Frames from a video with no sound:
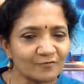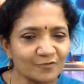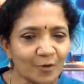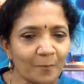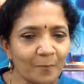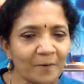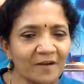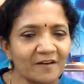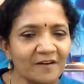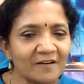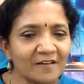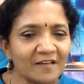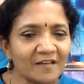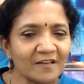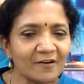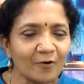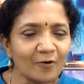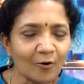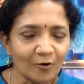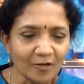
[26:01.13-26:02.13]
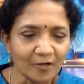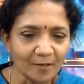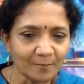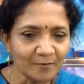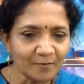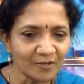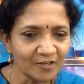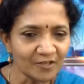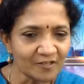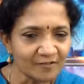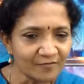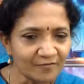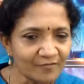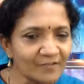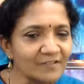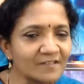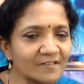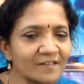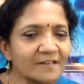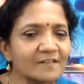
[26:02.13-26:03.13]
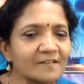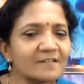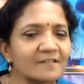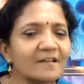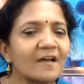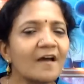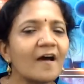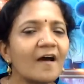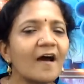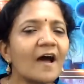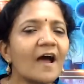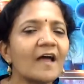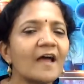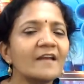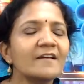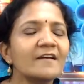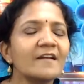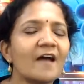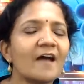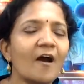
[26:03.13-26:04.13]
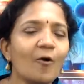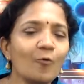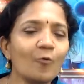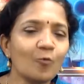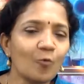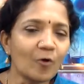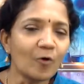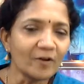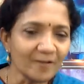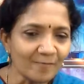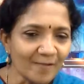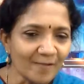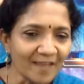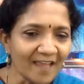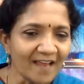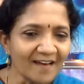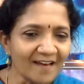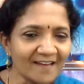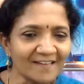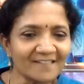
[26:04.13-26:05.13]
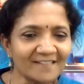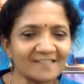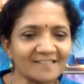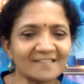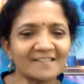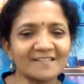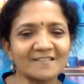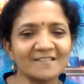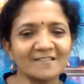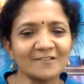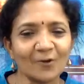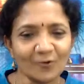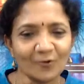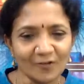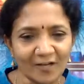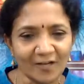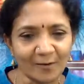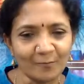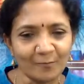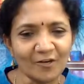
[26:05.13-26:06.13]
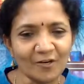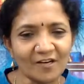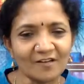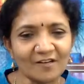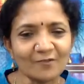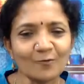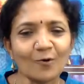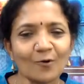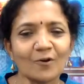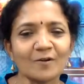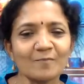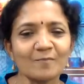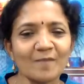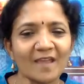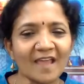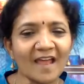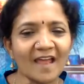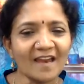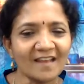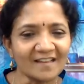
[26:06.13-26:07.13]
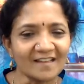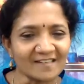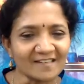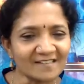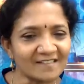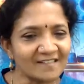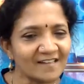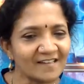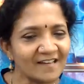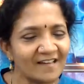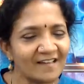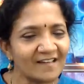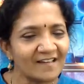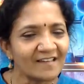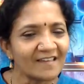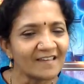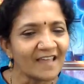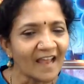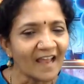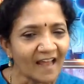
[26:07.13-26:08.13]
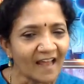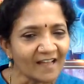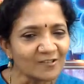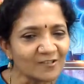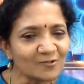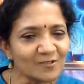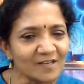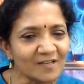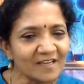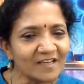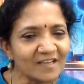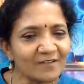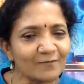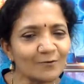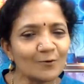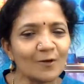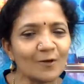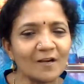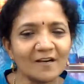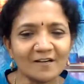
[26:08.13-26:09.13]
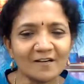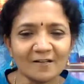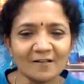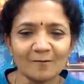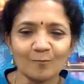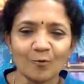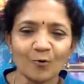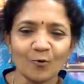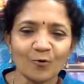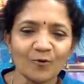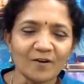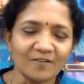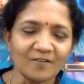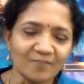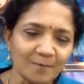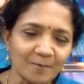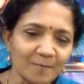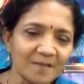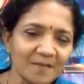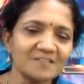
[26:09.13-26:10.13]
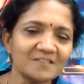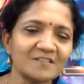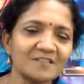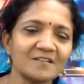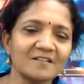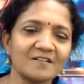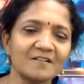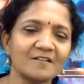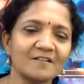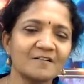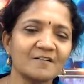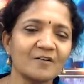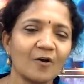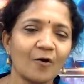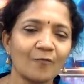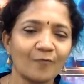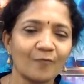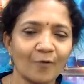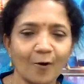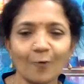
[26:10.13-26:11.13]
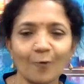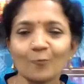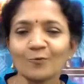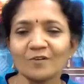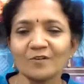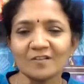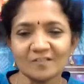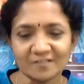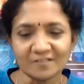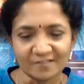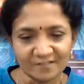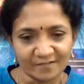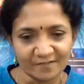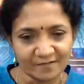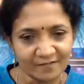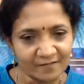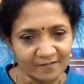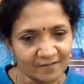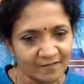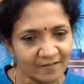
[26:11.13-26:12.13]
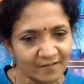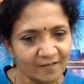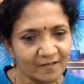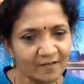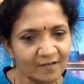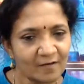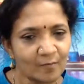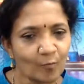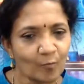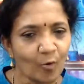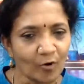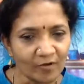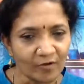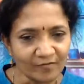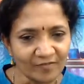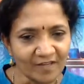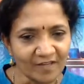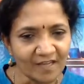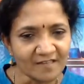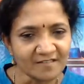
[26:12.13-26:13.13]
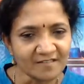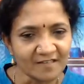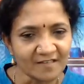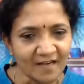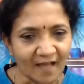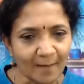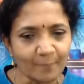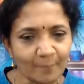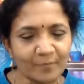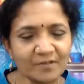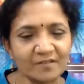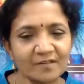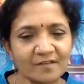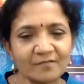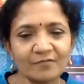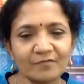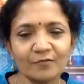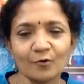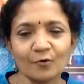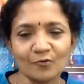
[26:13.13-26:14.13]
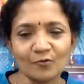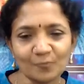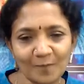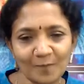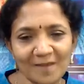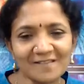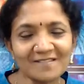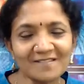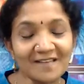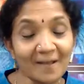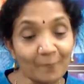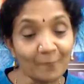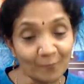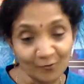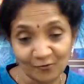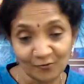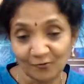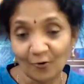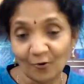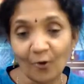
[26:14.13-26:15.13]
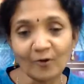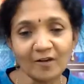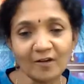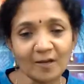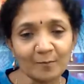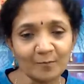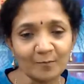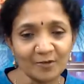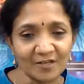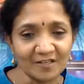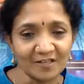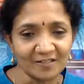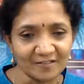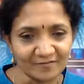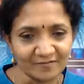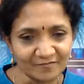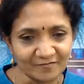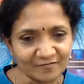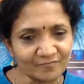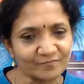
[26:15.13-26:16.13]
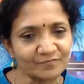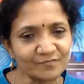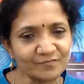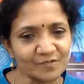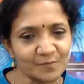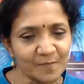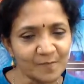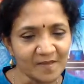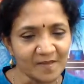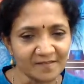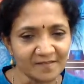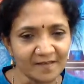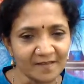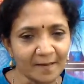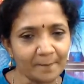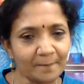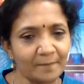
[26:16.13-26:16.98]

geometry, non-commutative physics, and how quantum mechanics, non-commutative quantum mechanics, can actually give you a little more information of how the modification happens if your space-time was non-commutative space-time.